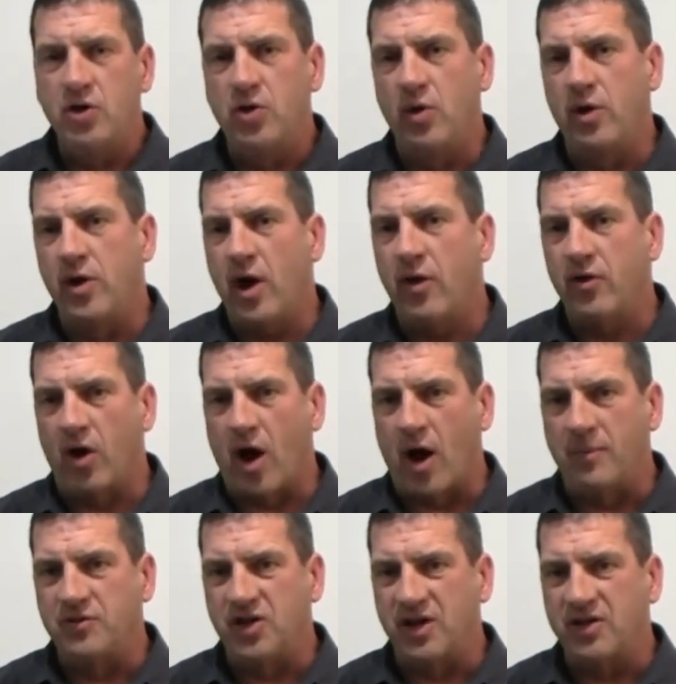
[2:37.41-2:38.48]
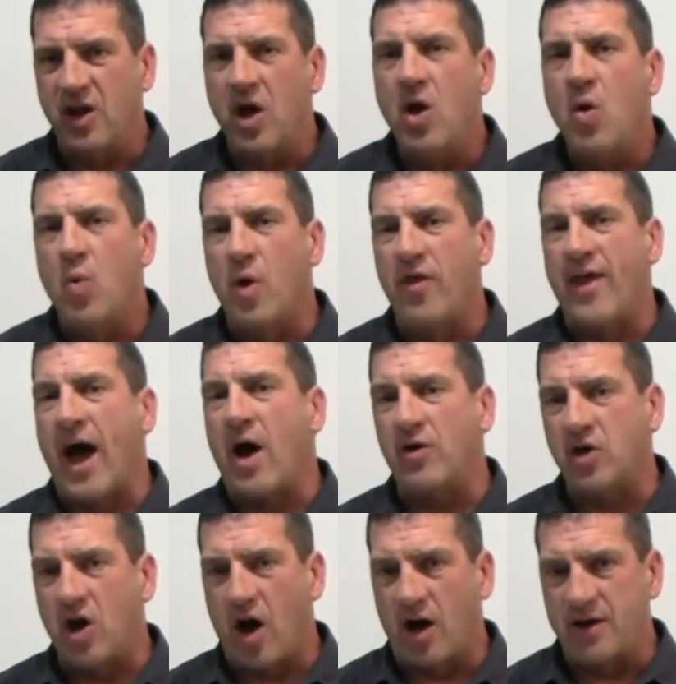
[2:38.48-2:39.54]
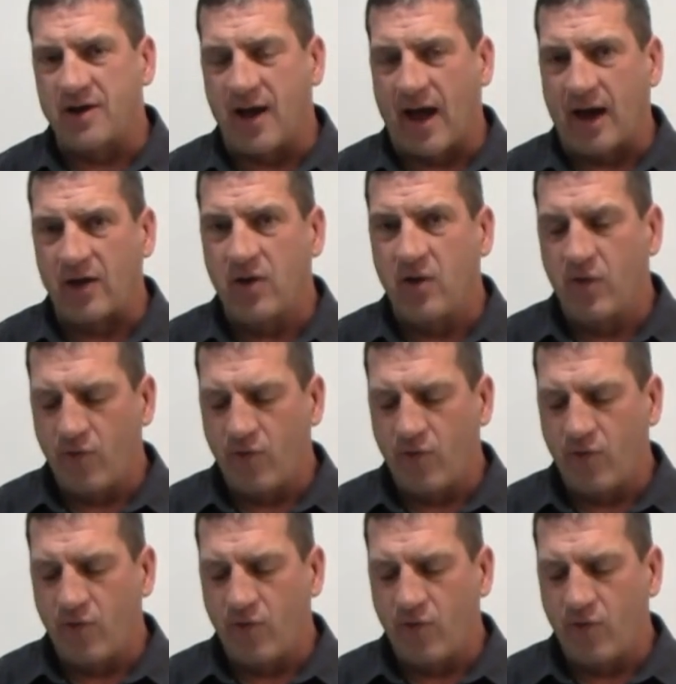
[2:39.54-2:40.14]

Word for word: to another object without contact.